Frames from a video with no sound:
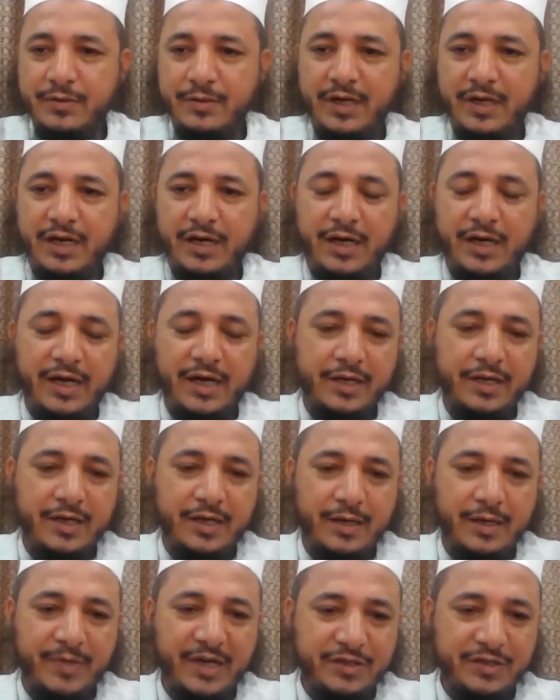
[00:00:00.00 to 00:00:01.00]
and I
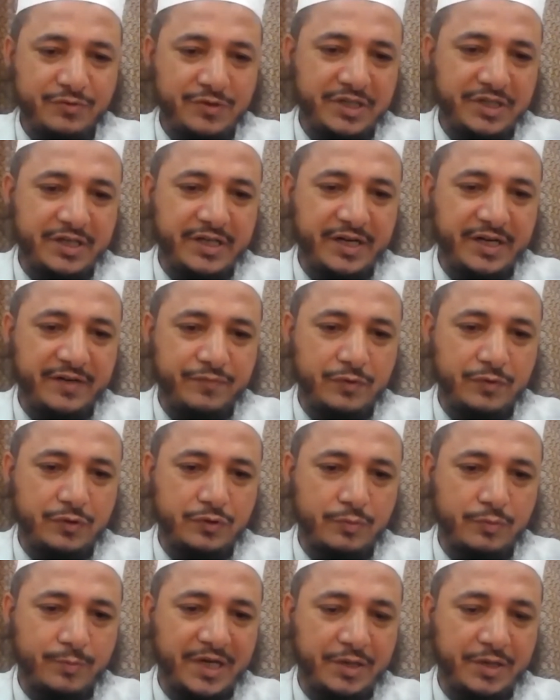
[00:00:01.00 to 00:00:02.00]
am actually grateful
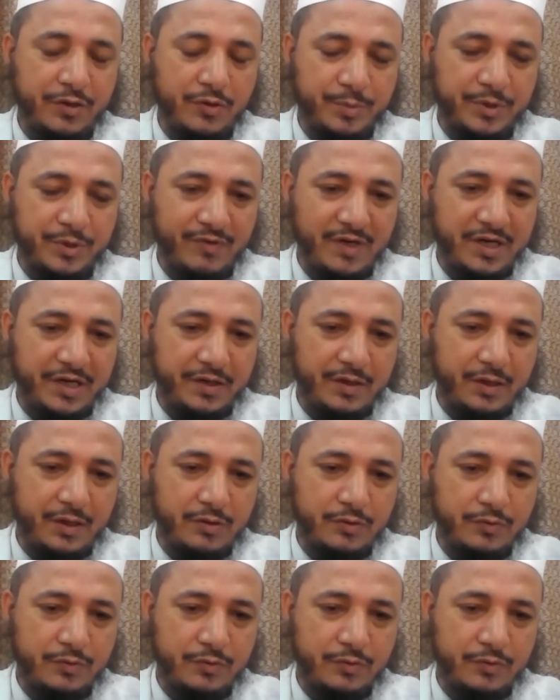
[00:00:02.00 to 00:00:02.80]
to my supervisor